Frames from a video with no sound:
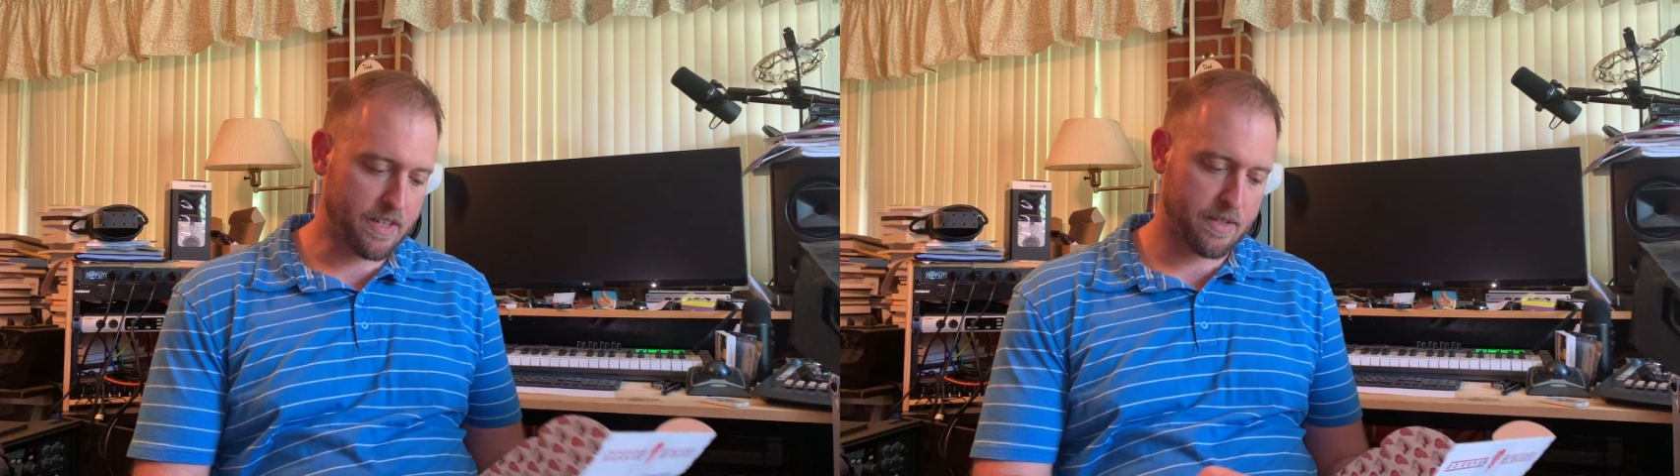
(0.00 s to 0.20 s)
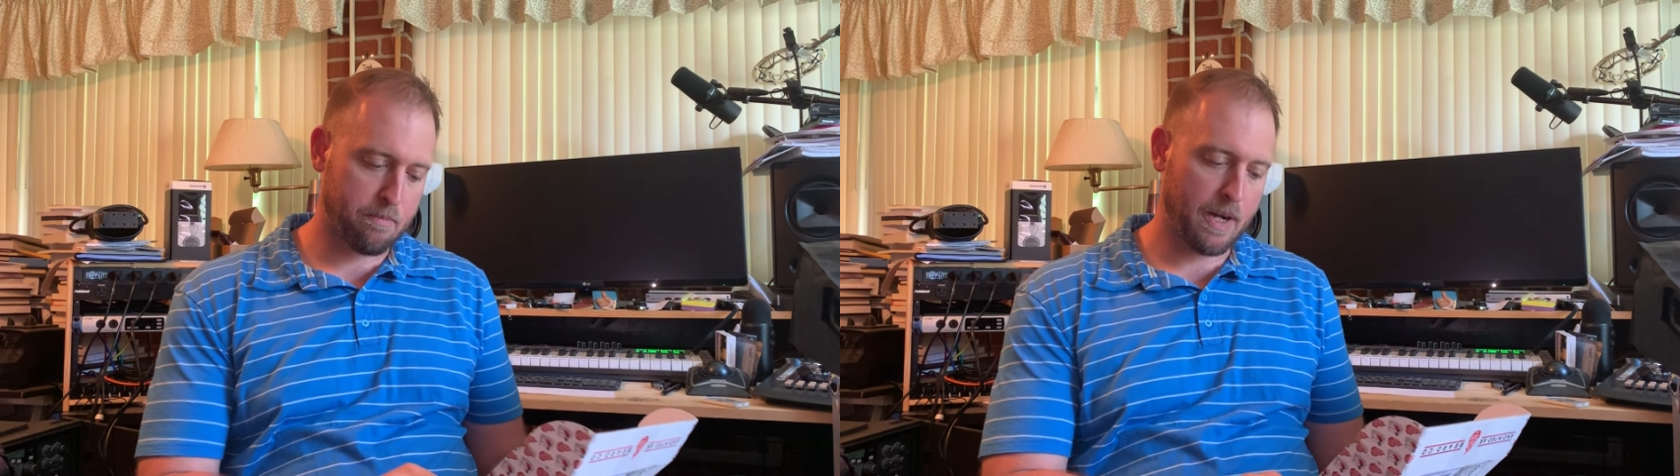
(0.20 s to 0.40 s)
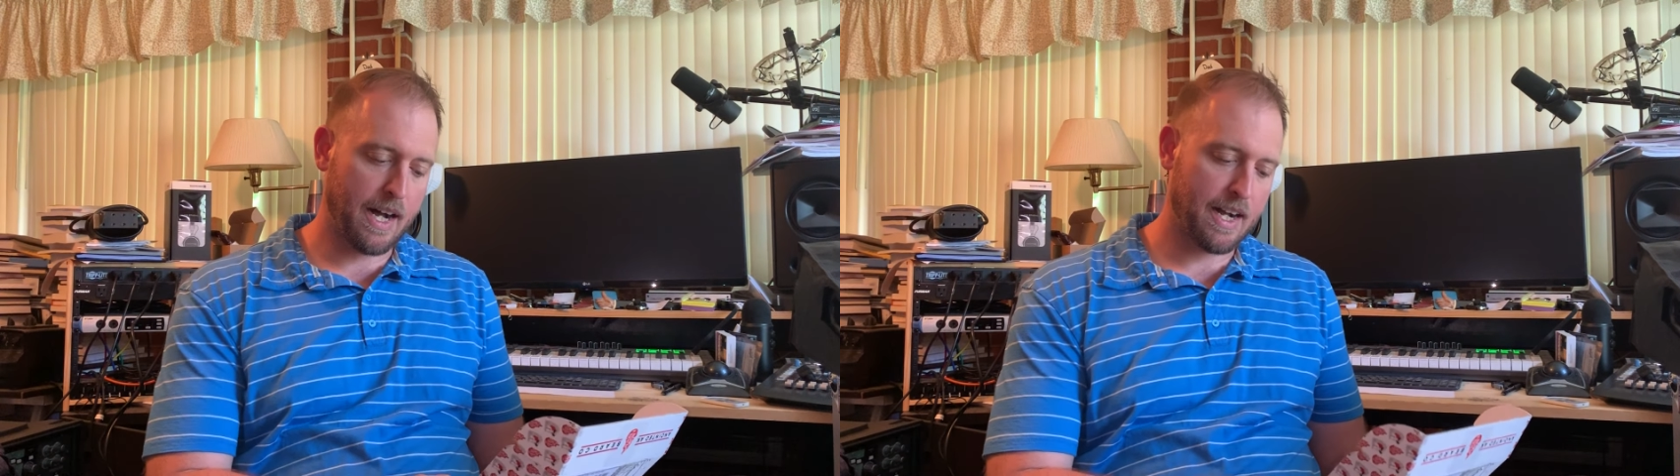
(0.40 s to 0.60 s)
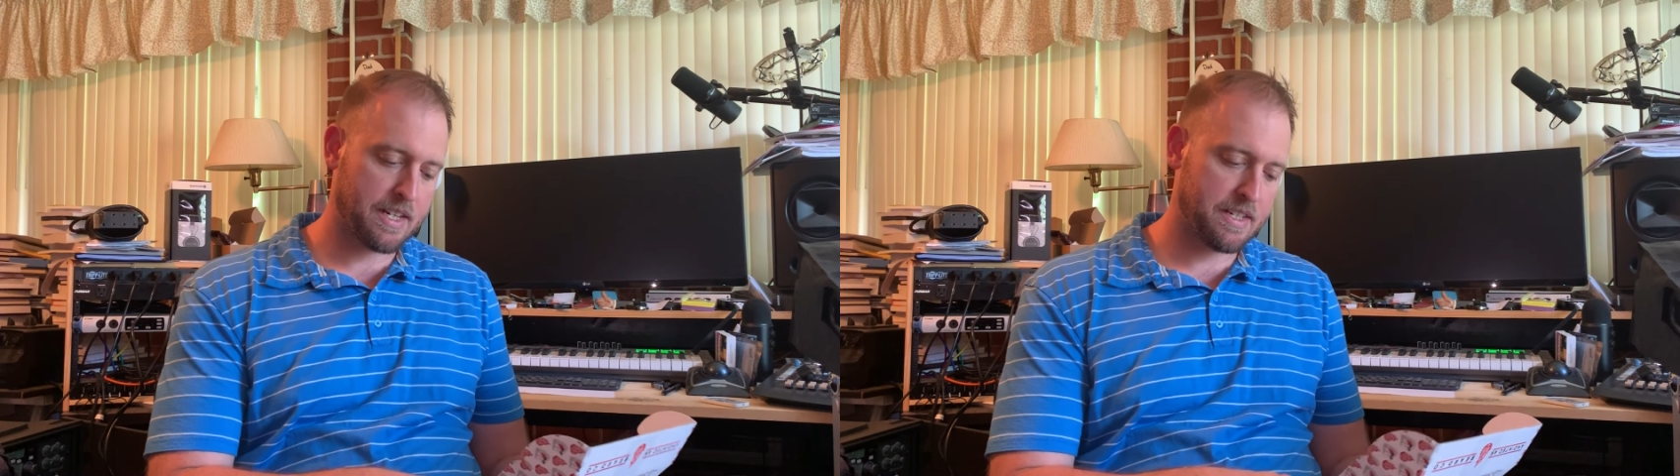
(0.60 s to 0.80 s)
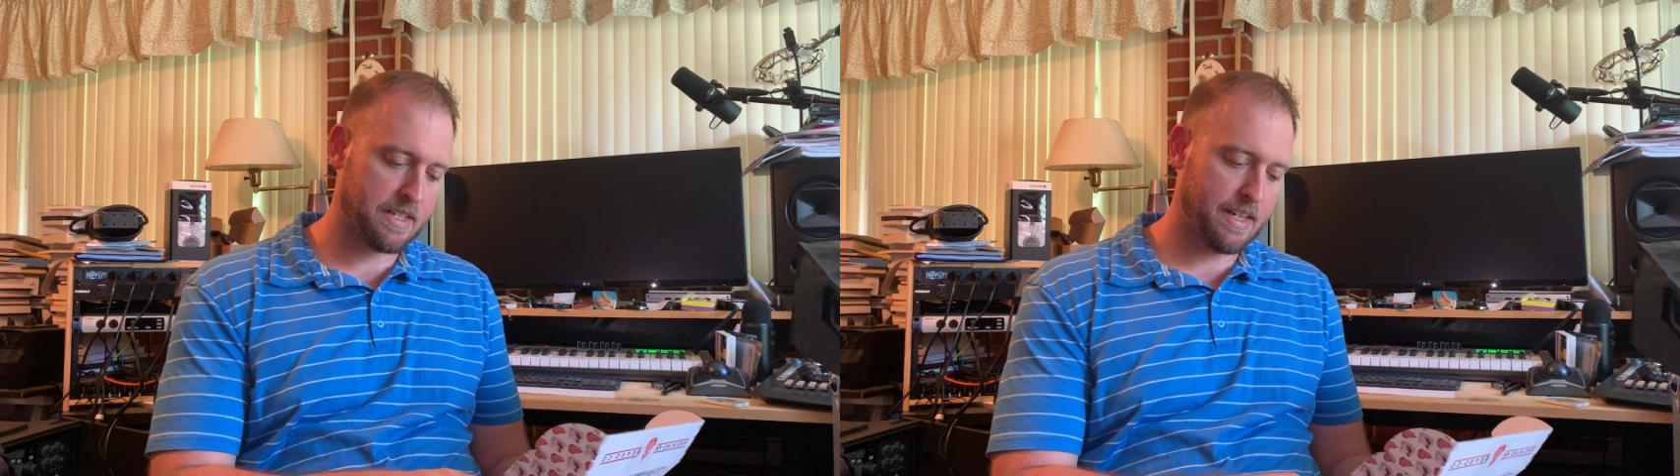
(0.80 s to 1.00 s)
this
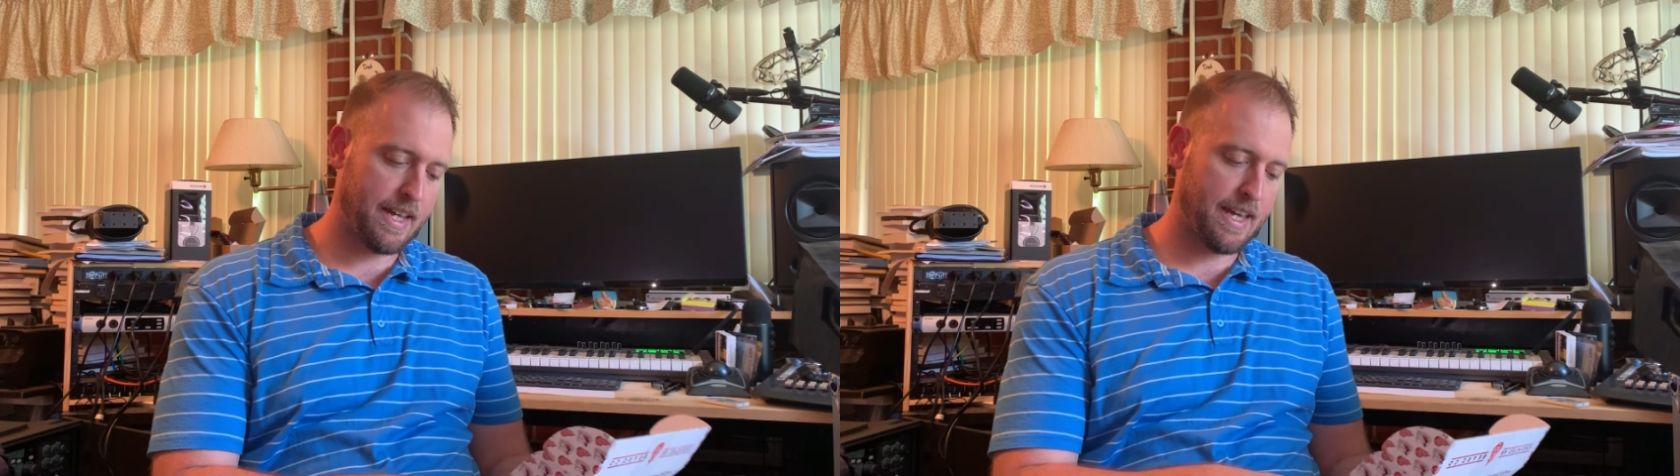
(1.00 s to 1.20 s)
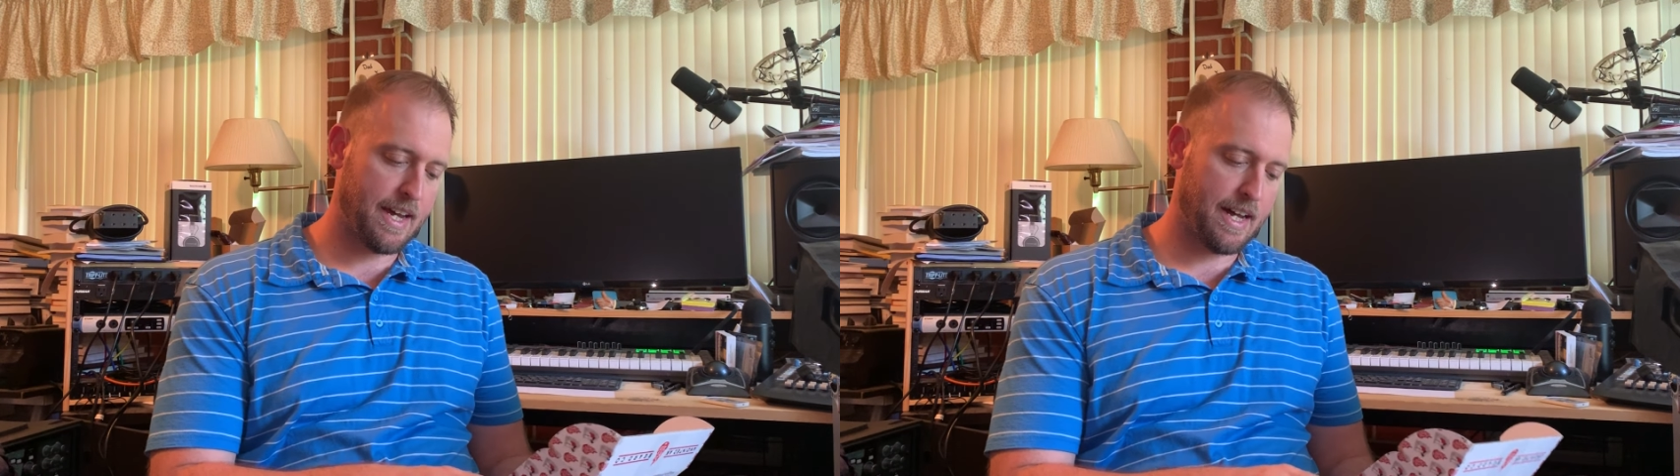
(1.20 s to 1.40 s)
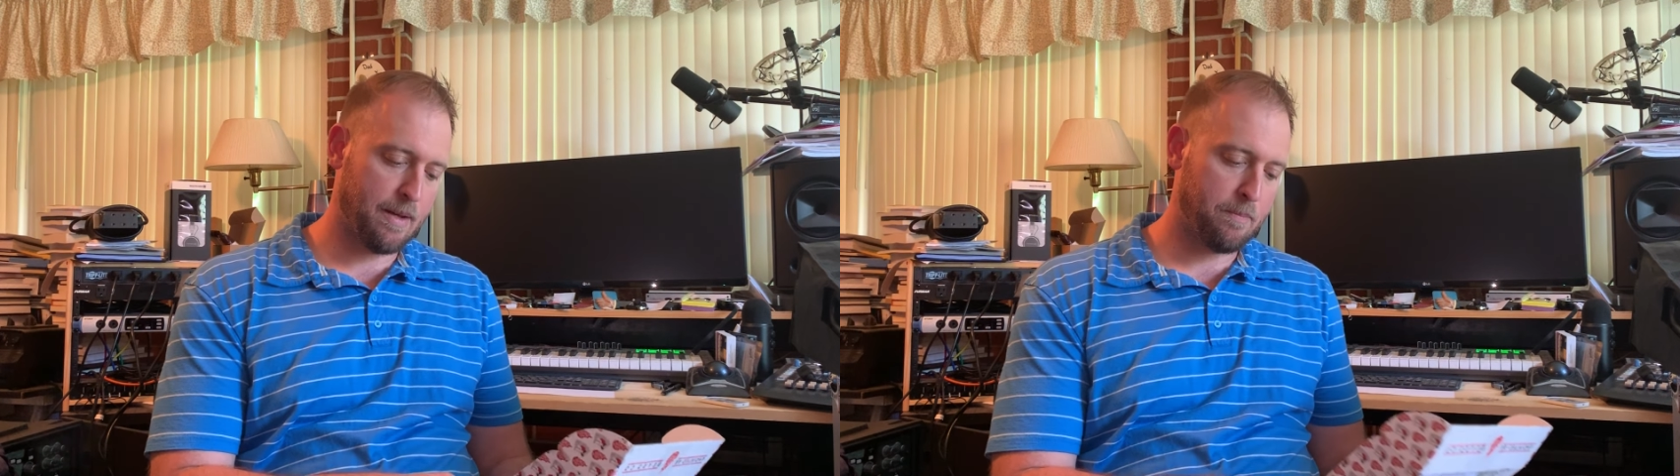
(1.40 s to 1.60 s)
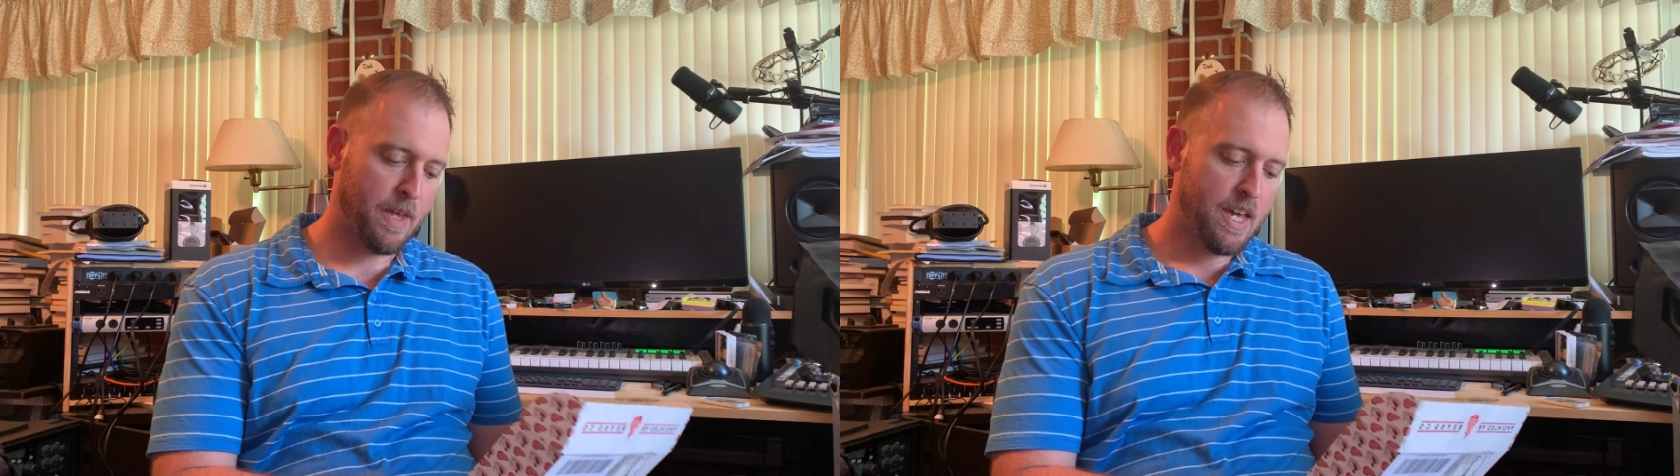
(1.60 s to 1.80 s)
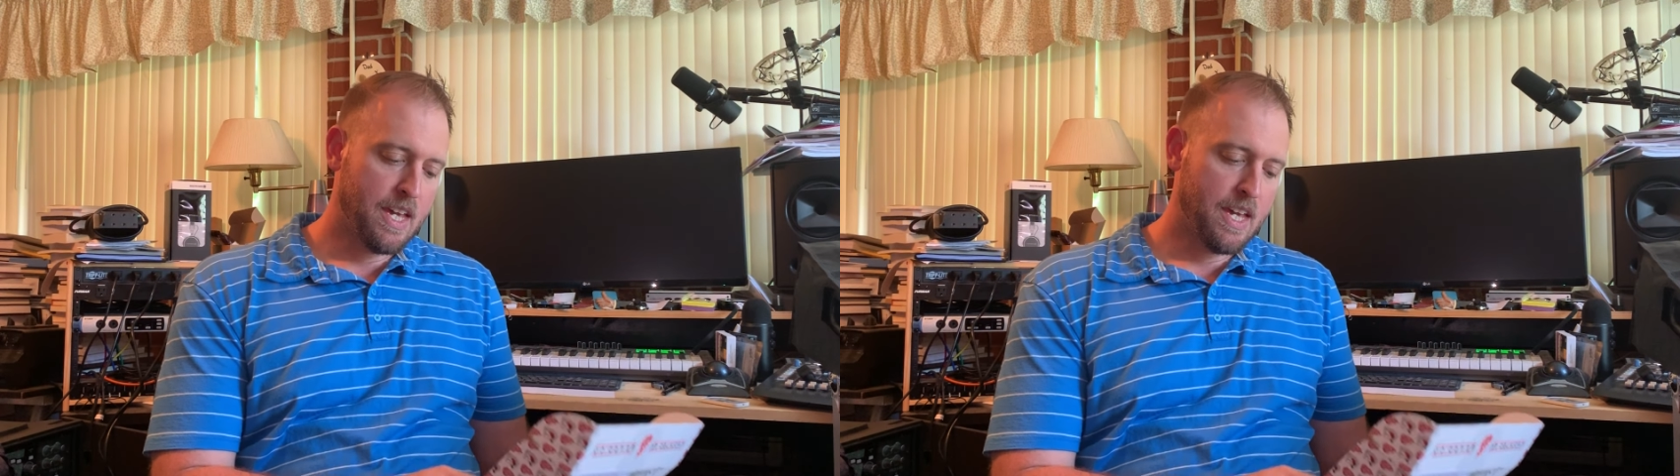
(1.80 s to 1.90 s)
box, and um,